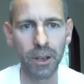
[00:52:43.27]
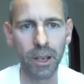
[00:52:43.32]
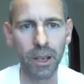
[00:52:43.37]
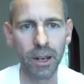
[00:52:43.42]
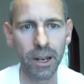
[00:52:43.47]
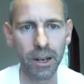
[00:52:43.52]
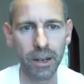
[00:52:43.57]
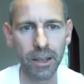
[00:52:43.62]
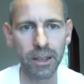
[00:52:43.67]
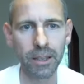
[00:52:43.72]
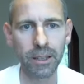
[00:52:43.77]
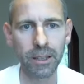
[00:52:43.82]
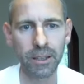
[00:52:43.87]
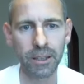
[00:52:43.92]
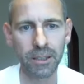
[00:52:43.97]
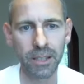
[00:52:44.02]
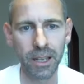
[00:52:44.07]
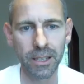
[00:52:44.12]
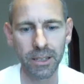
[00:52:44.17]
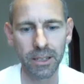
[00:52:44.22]
and anything that
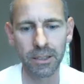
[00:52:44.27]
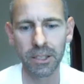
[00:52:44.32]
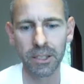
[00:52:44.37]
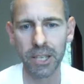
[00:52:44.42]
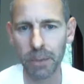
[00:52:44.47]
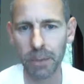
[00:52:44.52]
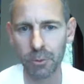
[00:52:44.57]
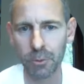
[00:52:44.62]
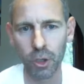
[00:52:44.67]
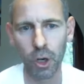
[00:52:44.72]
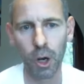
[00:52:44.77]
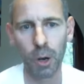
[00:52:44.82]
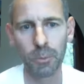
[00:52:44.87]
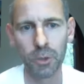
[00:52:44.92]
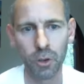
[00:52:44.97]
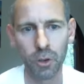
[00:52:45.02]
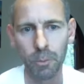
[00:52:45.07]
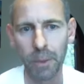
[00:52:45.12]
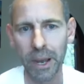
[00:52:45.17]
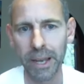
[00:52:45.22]
doesn't keep jobs
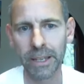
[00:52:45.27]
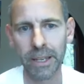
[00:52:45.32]
or make